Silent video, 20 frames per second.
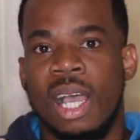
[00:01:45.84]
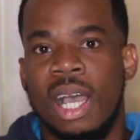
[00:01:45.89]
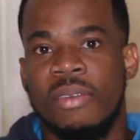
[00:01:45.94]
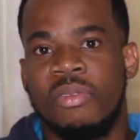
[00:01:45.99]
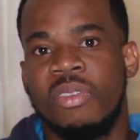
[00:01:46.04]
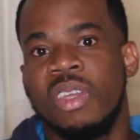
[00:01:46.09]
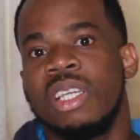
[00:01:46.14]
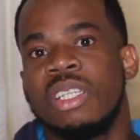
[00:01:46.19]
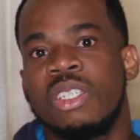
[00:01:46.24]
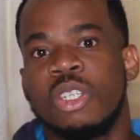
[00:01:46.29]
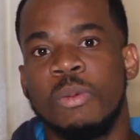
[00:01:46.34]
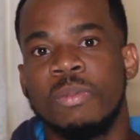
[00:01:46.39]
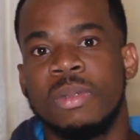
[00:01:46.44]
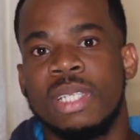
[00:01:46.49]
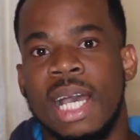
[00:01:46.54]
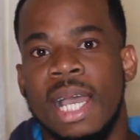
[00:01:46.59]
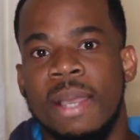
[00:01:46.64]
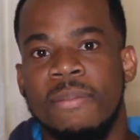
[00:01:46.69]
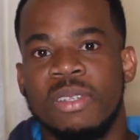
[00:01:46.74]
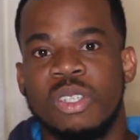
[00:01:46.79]
I think
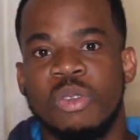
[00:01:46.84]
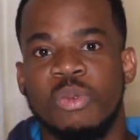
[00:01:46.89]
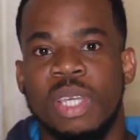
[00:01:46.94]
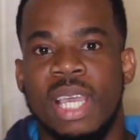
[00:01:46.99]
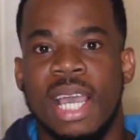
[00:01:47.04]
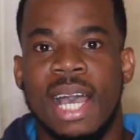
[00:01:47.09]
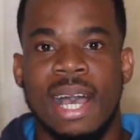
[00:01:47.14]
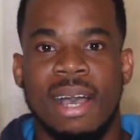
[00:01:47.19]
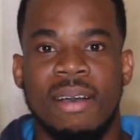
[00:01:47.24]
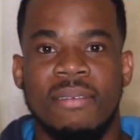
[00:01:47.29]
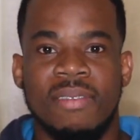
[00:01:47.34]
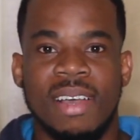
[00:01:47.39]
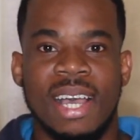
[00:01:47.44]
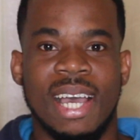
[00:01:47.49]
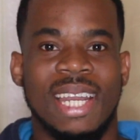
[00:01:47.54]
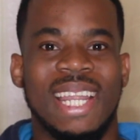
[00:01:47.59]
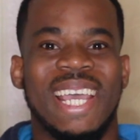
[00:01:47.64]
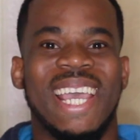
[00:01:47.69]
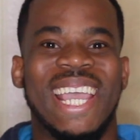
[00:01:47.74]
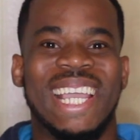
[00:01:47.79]
sometimes we have
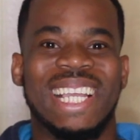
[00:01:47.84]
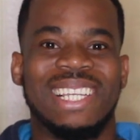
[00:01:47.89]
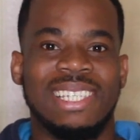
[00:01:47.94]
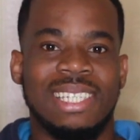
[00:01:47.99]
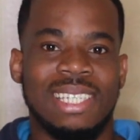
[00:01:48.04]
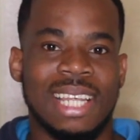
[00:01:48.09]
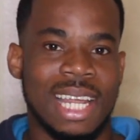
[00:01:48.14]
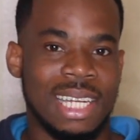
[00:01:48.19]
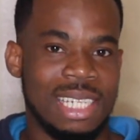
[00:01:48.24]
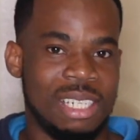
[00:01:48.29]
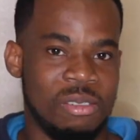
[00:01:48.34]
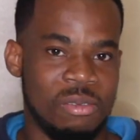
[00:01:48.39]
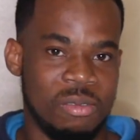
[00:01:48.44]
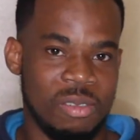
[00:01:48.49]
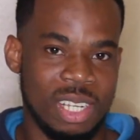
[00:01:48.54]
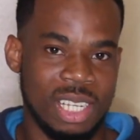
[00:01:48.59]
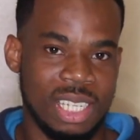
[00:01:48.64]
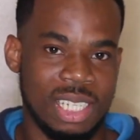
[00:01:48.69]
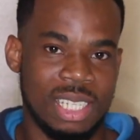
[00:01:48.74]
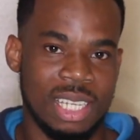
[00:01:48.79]
an
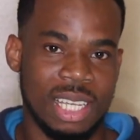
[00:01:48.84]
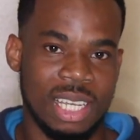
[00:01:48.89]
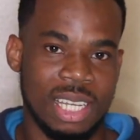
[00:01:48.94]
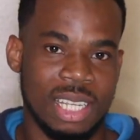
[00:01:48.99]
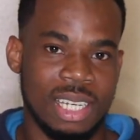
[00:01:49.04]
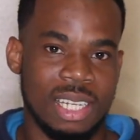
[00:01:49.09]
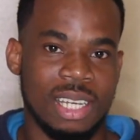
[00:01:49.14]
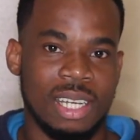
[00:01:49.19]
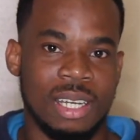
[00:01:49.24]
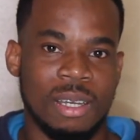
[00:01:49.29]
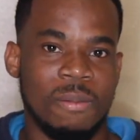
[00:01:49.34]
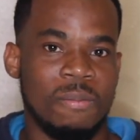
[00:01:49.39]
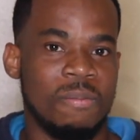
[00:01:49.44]
exaggerated